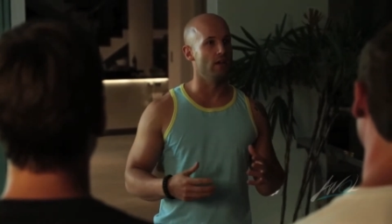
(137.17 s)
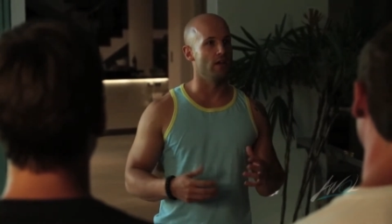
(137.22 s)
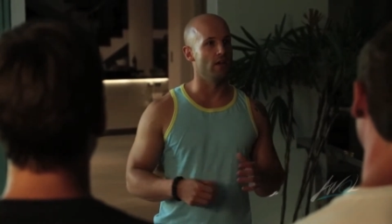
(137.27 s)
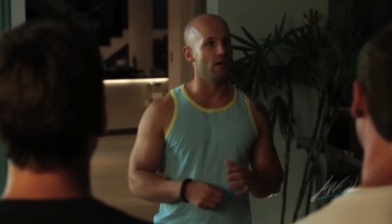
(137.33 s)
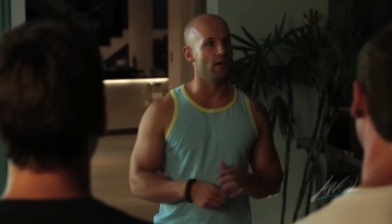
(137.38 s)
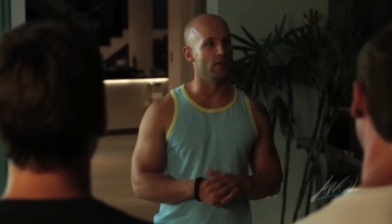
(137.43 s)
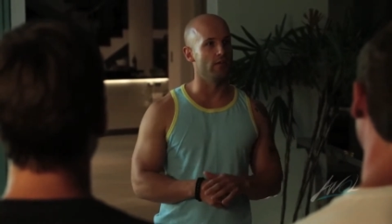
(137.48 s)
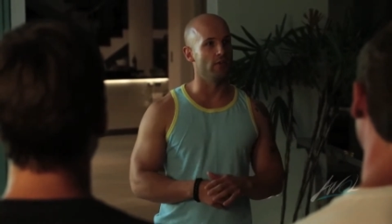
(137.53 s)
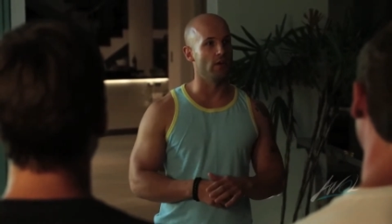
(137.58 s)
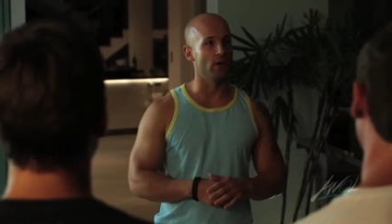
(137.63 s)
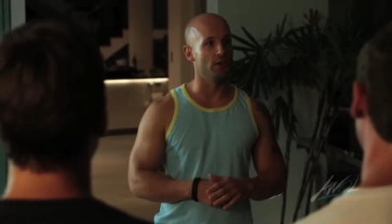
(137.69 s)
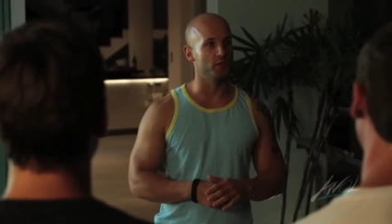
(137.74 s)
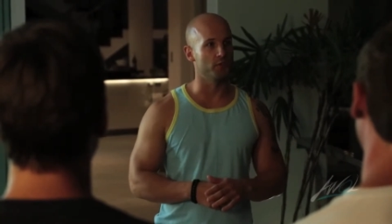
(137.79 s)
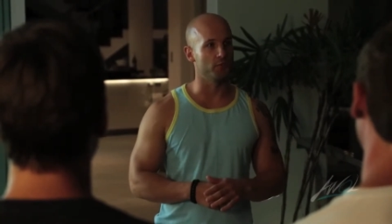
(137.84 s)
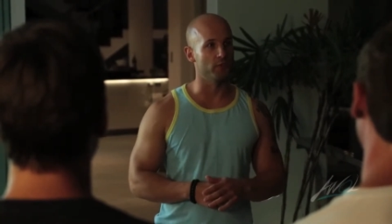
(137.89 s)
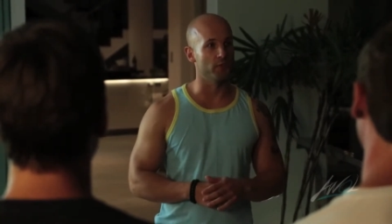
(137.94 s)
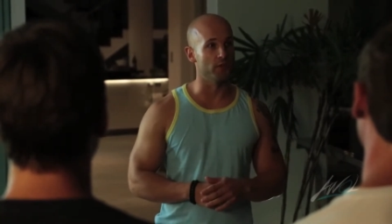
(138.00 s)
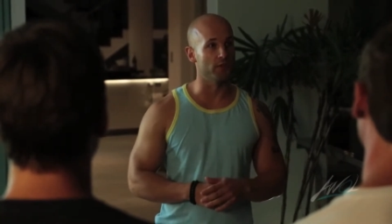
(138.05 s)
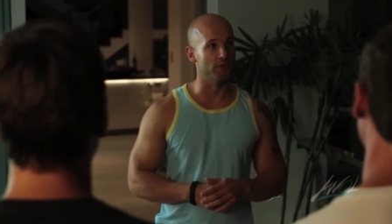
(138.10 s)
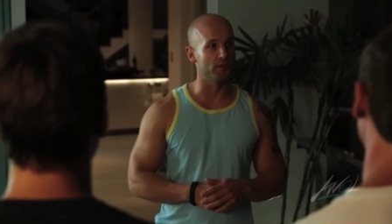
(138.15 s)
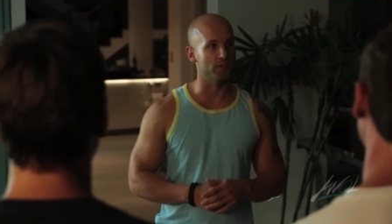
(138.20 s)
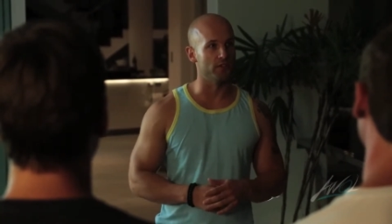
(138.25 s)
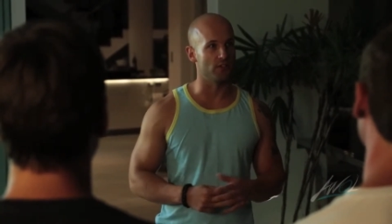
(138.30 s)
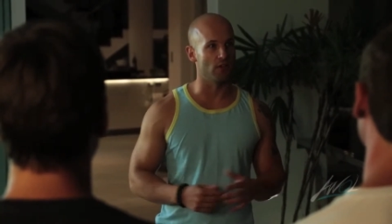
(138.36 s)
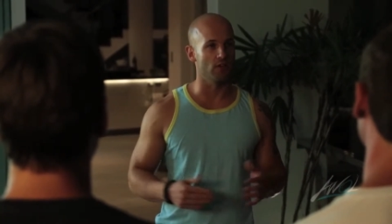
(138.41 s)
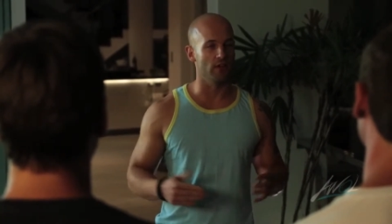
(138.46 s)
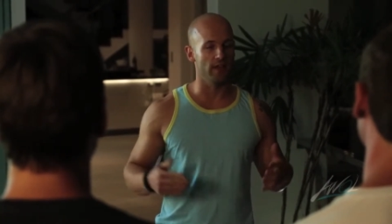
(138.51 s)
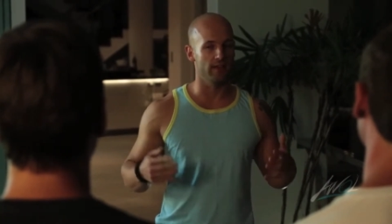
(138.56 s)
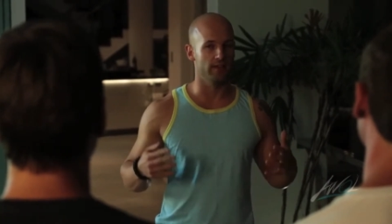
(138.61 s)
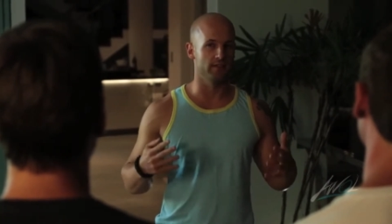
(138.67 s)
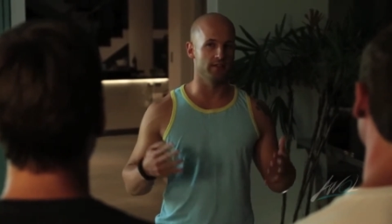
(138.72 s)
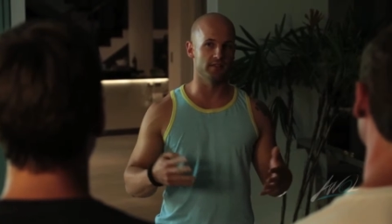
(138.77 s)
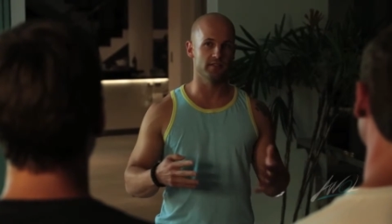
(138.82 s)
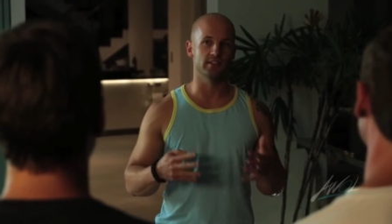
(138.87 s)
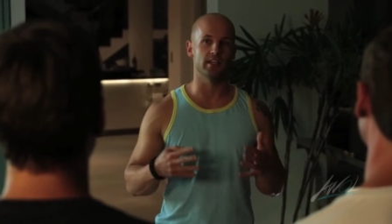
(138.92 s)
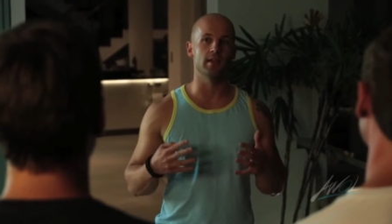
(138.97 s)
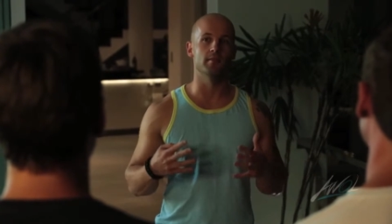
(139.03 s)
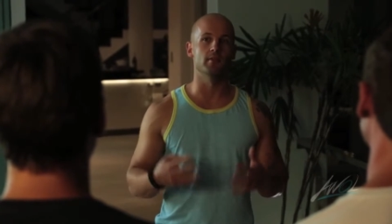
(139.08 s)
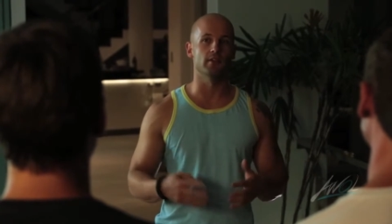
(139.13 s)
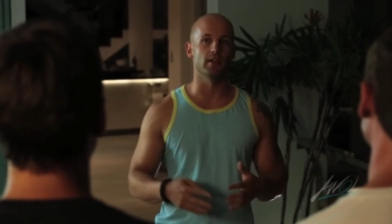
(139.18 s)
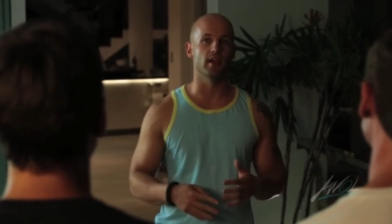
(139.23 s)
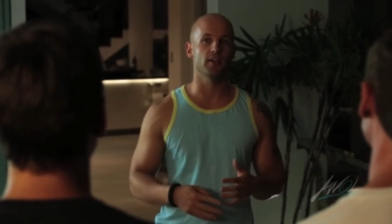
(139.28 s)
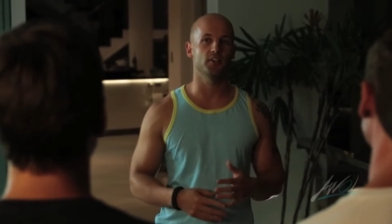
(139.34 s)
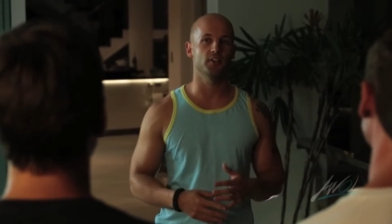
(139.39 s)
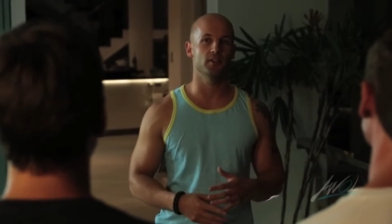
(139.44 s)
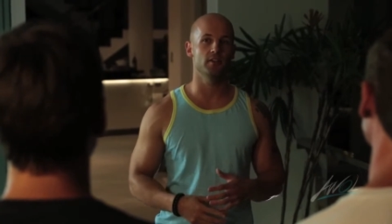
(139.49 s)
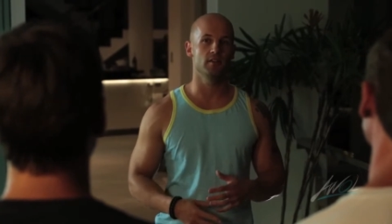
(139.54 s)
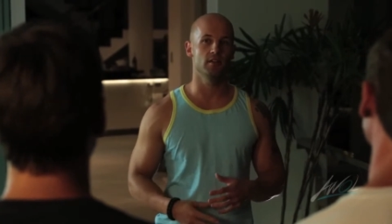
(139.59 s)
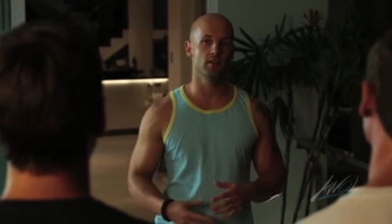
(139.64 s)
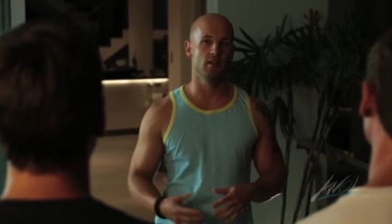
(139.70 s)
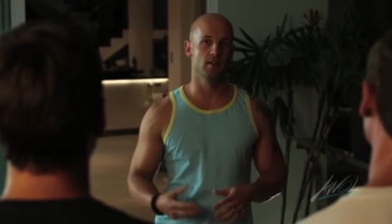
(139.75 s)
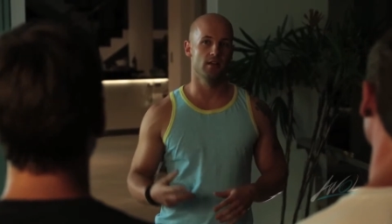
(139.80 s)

of entrepreneurs all headed in the same direction,